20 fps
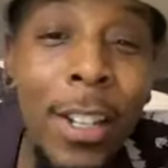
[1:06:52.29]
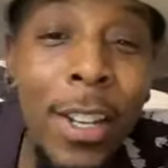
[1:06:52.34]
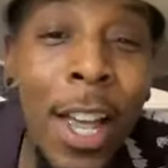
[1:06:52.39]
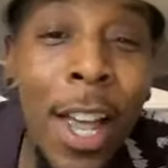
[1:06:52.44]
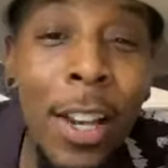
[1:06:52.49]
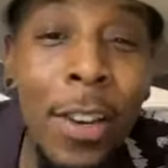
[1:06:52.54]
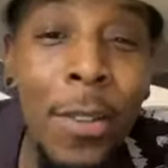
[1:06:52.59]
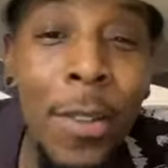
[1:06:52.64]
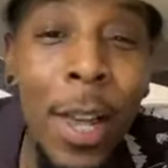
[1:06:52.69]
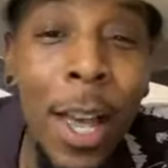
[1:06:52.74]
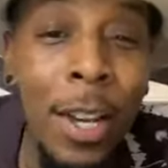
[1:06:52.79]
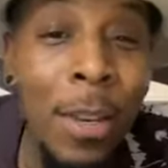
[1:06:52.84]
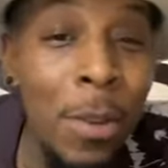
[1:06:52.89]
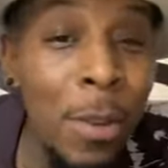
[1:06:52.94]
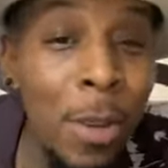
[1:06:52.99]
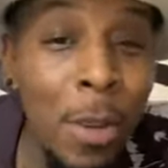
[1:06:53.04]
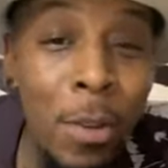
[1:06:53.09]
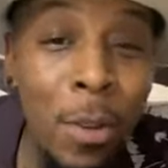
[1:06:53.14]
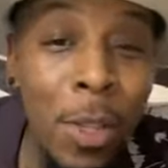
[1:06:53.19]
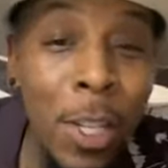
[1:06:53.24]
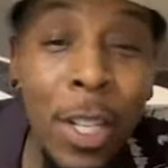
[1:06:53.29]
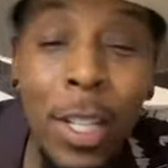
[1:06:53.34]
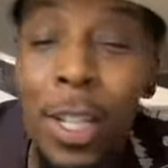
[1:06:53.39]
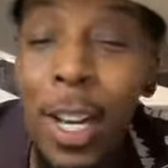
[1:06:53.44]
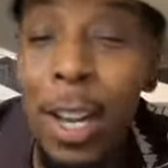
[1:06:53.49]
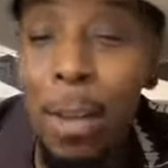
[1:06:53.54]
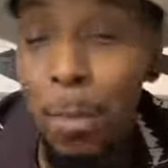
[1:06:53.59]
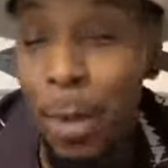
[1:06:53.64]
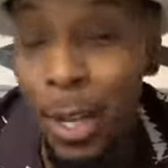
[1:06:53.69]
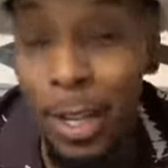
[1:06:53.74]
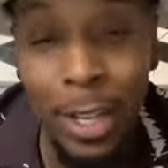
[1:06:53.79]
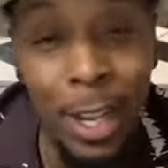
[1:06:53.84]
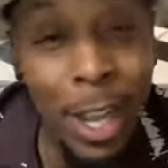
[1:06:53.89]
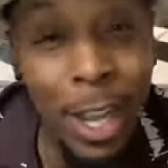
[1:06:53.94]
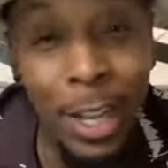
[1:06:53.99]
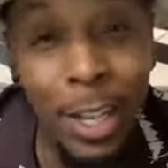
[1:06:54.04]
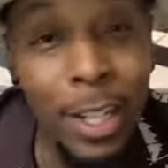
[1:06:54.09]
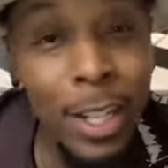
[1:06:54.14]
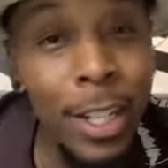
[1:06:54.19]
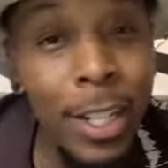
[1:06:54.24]
So I don't I don't know what to say about
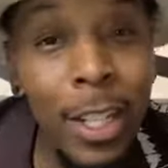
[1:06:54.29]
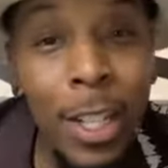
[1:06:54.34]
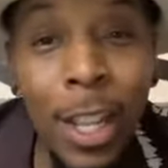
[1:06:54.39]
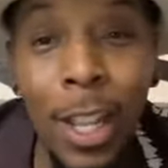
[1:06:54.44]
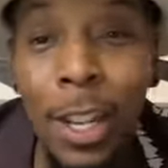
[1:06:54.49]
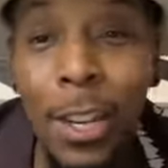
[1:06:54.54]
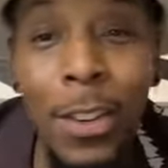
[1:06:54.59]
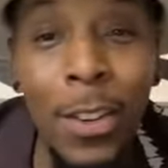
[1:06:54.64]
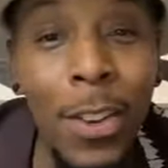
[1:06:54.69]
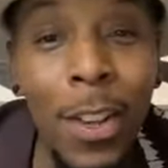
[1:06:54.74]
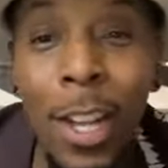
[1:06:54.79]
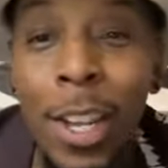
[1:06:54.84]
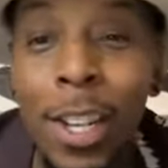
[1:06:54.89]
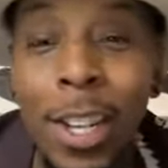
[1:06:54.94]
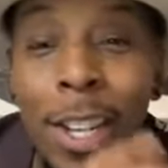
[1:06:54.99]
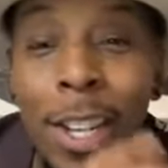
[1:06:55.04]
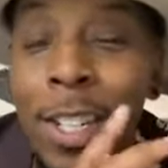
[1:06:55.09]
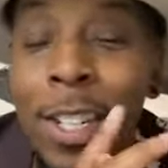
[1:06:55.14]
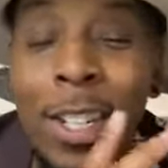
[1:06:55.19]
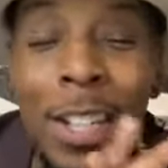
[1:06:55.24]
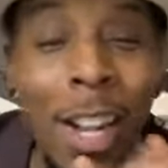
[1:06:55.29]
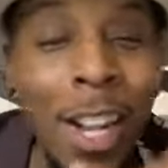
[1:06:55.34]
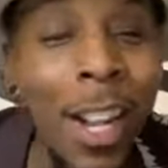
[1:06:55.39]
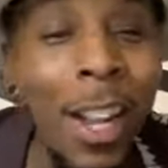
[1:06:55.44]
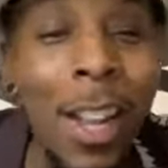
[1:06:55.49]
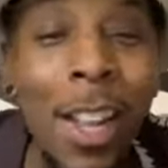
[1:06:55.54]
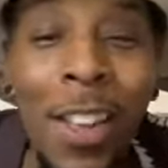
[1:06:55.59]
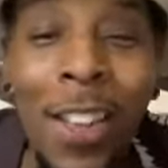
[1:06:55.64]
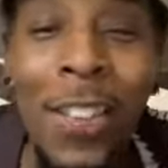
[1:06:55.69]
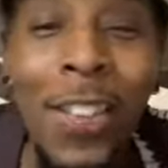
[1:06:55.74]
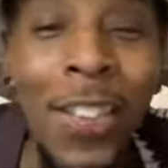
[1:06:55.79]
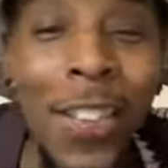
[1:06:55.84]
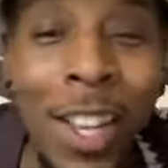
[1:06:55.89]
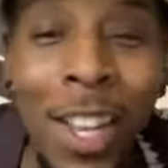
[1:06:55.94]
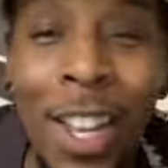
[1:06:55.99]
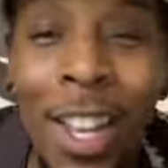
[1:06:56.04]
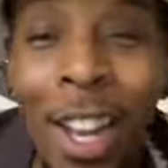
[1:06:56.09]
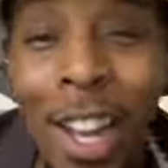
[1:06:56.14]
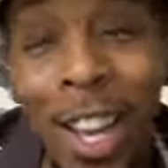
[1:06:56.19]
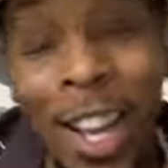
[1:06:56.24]
that. I don't know what to say
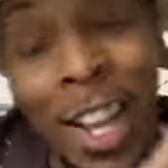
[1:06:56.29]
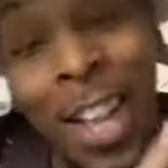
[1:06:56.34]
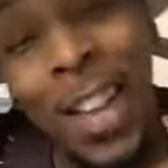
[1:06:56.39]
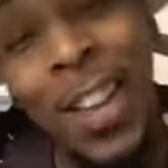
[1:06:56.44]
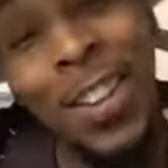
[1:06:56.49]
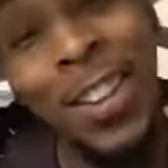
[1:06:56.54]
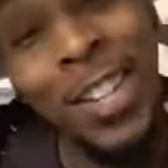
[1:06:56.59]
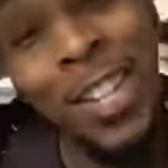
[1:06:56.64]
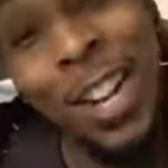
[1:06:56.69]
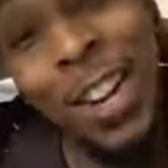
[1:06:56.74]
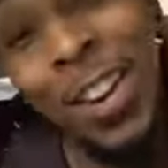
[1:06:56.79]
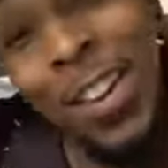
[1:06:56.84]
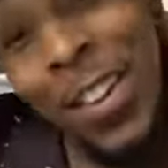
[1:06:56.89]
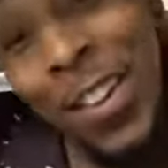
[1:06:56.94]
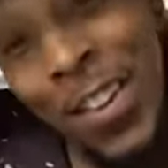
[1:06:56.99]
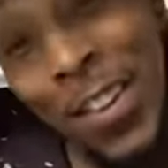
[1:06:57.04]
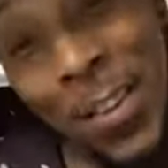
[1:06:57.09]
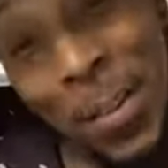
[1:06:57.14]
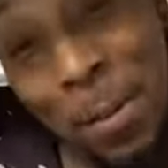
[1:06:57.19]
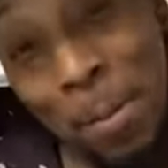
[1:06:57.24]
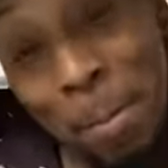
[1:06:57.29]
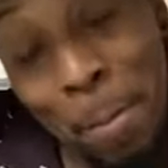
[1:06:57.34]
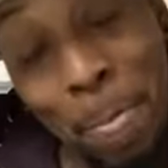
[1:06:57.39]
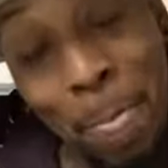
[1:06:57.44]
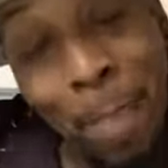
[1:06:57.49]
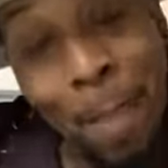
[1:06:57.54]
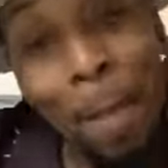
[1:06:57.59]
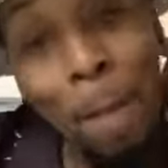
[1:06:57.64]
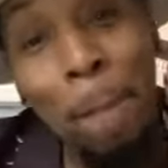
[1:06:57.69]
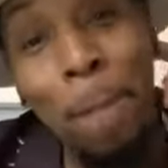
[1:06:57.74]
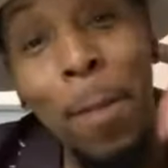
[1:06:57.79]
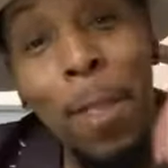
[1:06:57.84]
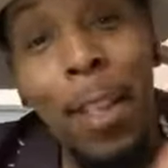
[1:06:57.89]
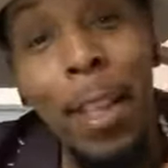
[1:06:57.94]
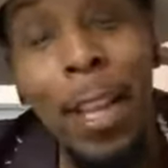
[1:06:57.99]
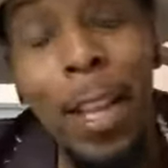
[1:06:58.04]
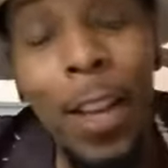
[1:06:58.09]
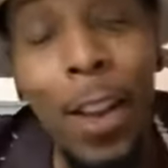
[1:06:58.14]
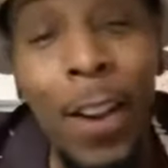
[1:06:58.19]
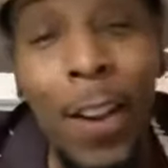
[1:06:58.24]
out there. No.
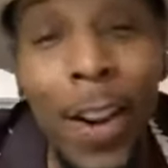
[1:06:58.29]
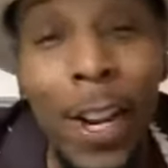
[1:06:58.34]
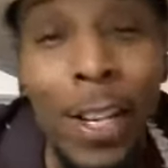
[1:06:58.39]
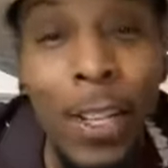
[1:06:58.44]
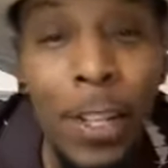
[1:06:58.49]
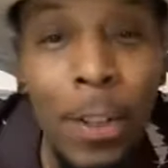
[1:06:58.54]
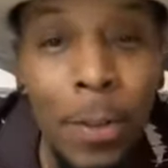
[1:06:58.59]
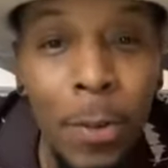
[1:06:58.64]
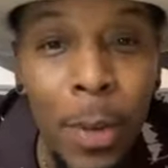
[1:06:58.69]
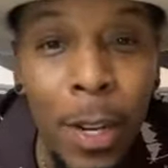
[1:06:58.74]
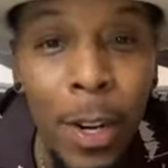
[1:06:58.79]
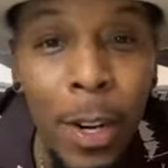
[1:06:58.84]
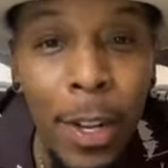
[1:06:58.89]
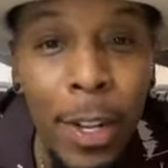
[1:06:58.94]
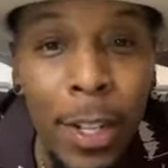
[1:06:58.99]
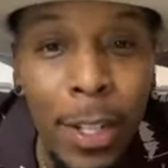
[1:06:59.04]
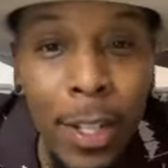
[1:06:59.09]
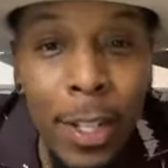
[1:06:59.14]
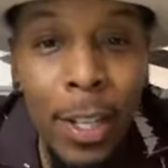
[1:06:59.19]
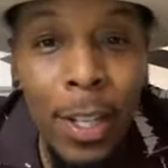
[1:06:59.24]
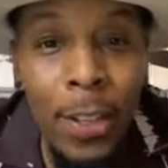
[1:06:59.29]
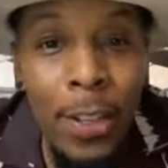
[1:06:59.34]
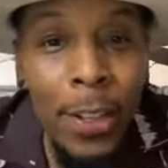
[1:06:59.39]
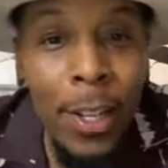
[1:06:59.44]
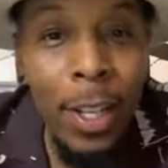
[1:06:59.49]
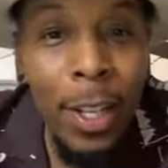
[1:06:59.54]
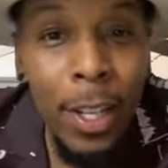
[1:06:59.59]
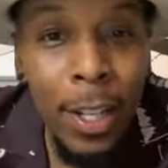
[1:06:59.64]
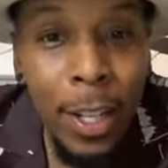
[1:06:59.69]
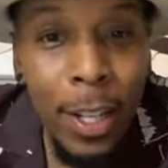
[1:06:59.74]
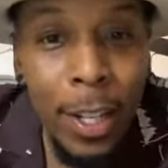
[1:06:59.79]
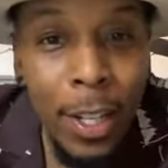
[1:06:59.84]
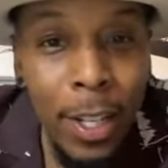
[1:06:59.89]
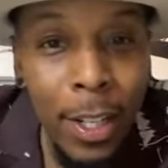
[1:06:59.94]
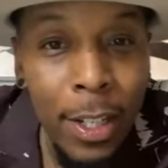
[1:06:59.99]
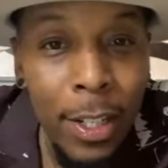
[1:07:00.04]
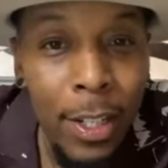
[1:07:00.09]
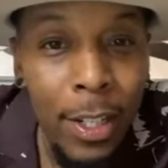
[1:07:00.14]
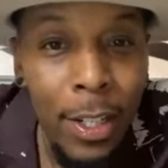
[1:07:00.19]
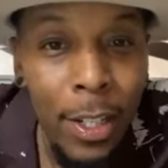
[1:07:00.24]
All right, so we are continuing
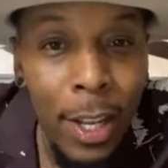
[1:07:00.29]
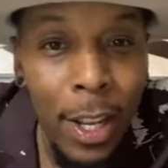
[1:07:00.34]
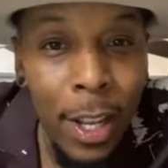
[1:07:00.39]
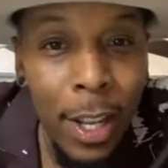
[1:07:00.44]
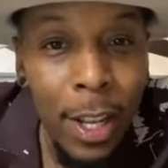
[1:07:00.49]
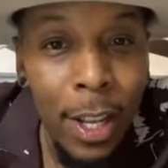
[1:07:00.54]
to